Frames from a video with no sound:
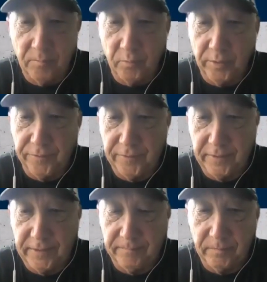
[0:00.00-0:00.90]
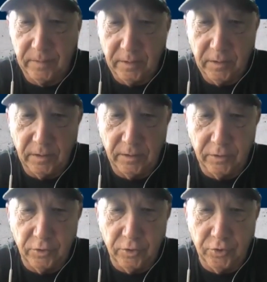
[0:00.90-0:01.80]
with
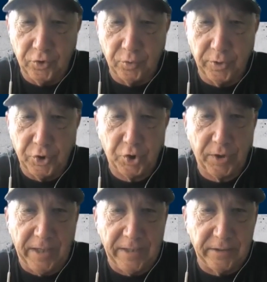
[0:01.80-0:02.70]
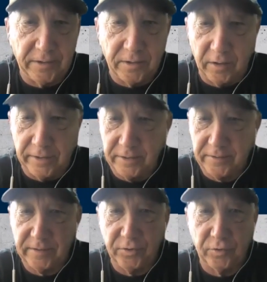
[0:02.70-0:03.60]
Jewish
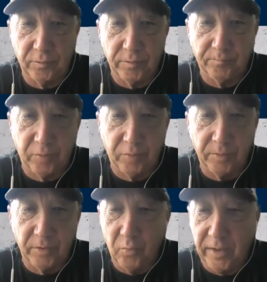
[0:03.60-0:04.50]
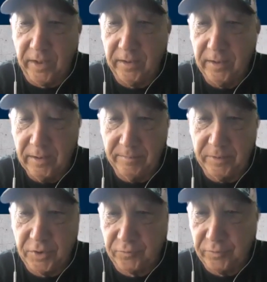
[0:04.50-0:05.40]
anti-Zionists, as you're probably aware. I
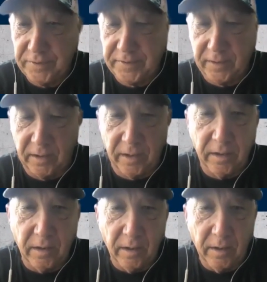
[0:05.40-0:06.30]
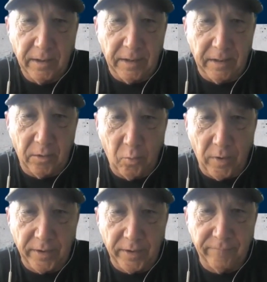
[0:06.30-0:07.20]
mean, just recently,
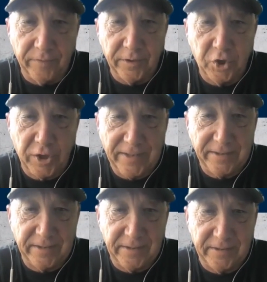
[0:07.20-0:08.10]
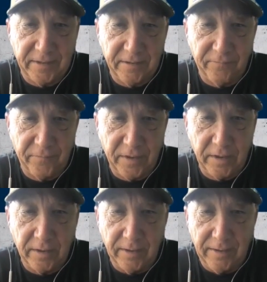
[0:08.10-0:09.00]
one of the
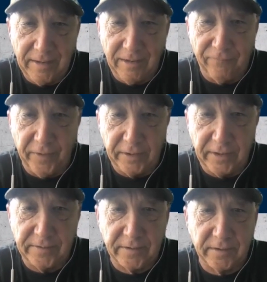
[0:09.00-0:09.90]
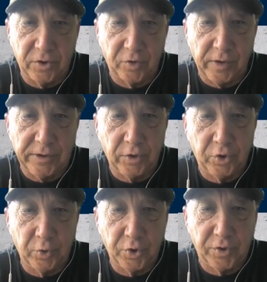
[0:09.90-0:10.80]
JCCV affiliates, Australian
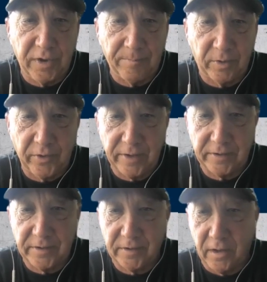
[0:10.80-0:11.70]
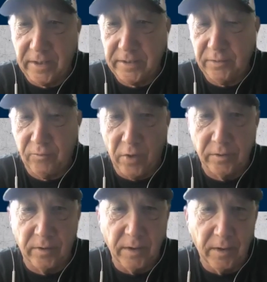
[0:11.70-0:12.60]
Jewish Democratic Society,
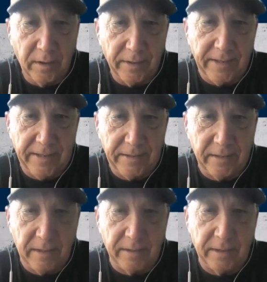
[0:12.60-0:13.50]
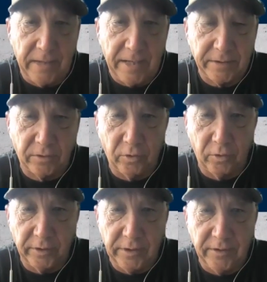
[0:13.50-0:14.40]
wrote an
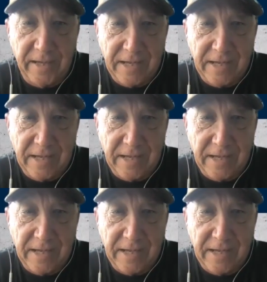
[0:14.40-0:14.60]
article in the